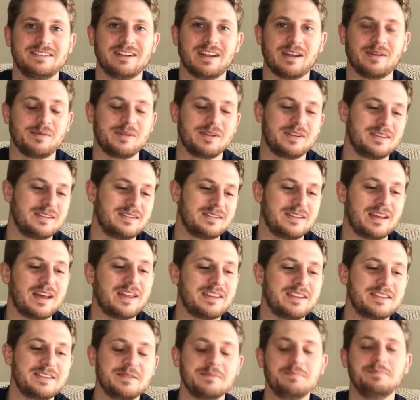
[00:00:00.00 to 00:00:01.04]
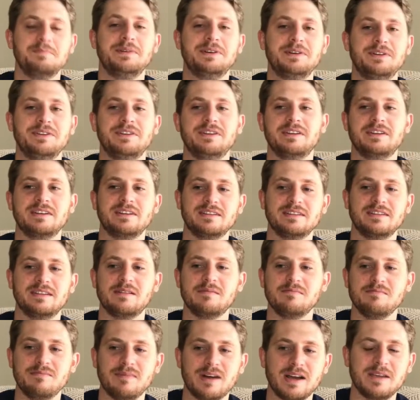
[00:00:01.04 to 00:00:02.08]
I mean, I think they're building and they
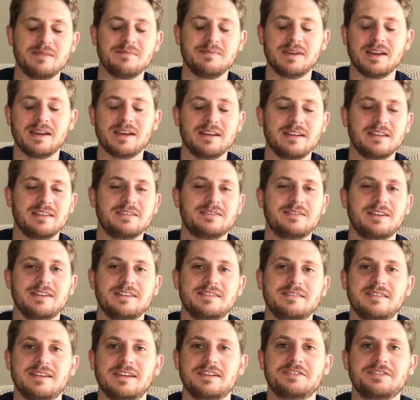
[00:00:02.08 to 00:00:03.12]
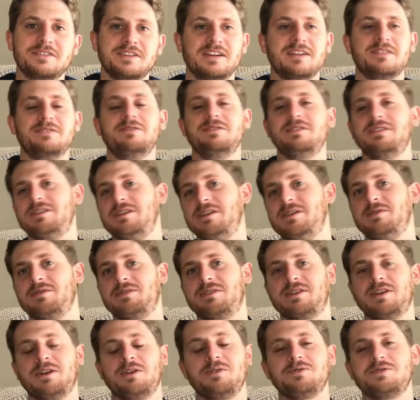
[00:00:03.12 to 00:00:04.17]
might be heading in the right direction. I don't really know with the
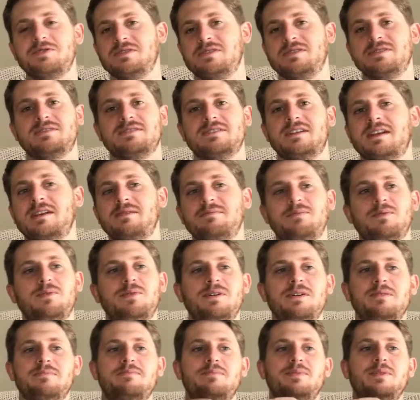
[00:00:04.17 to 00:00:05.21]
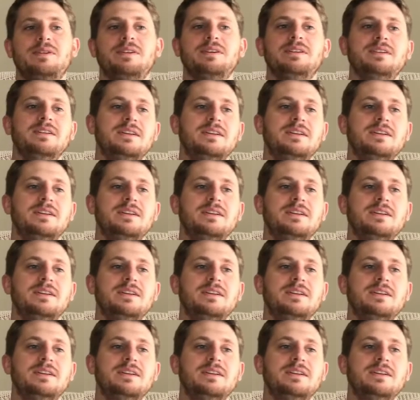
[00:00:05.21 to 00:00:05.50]
coaching standpoint, but